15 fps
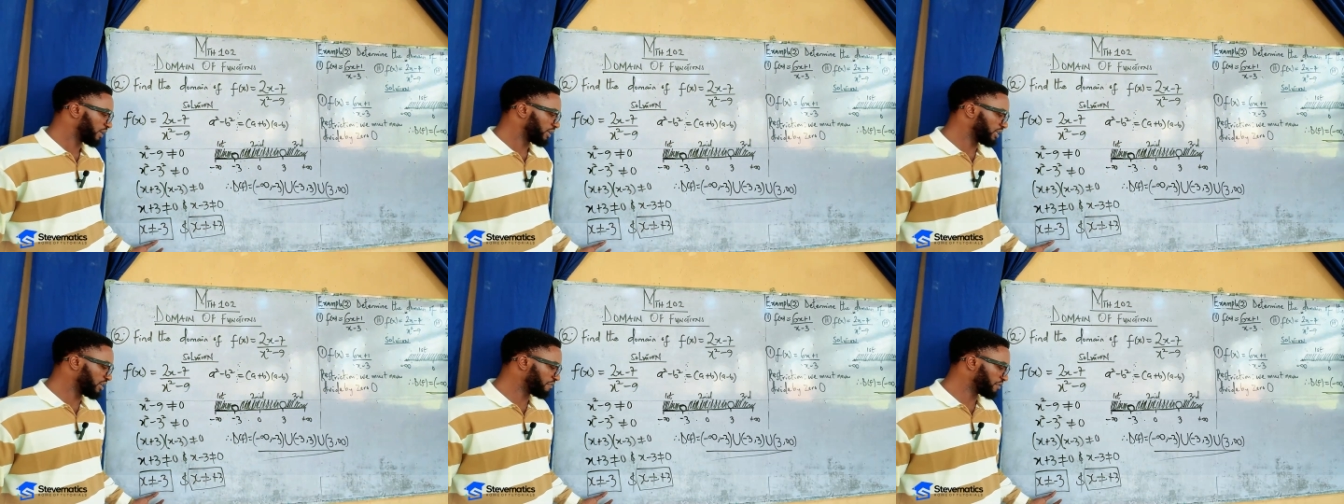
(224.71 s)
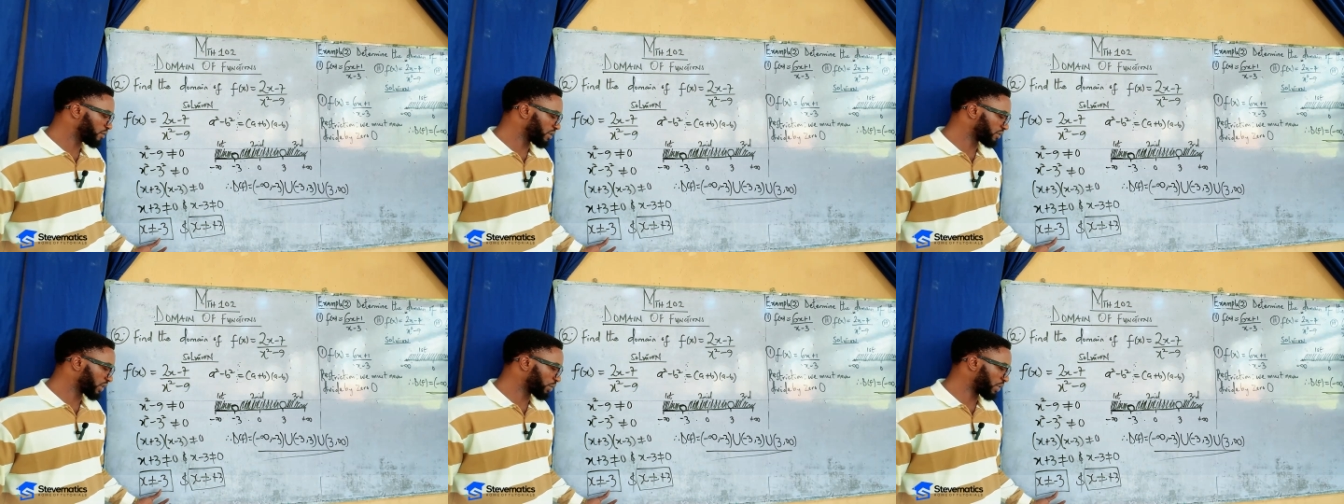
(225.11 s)
If you
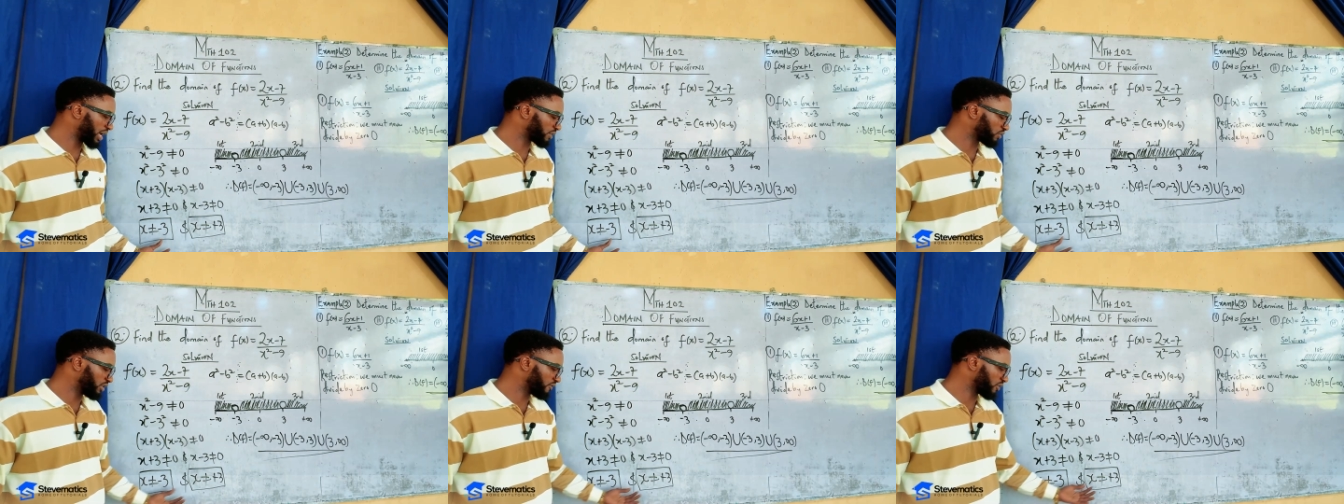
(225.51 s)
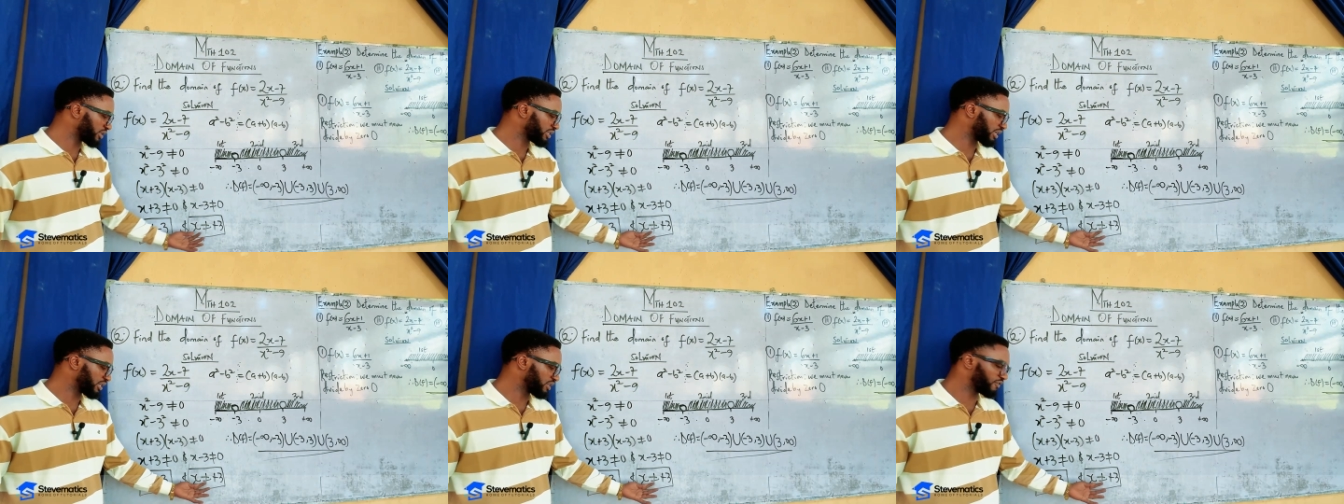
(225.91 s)
are required to leave your
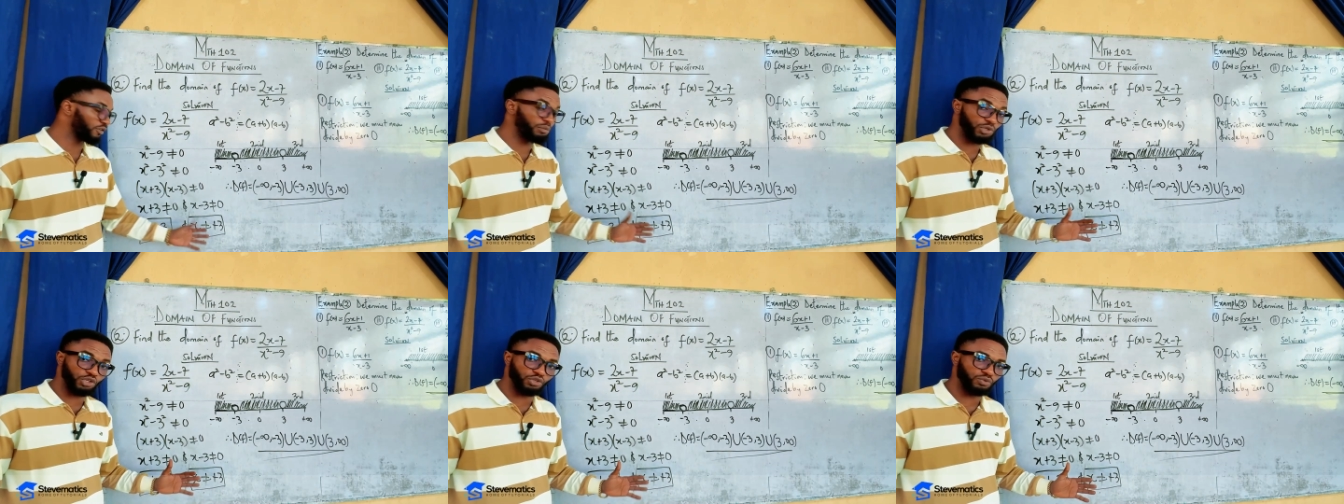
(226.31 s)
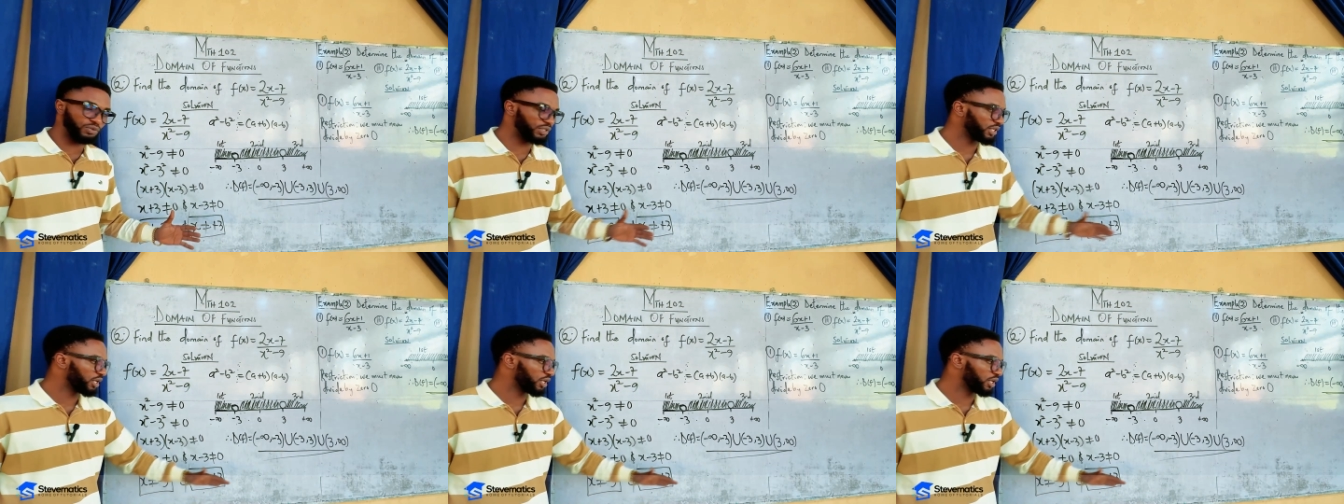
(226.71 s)
answer in this form, good.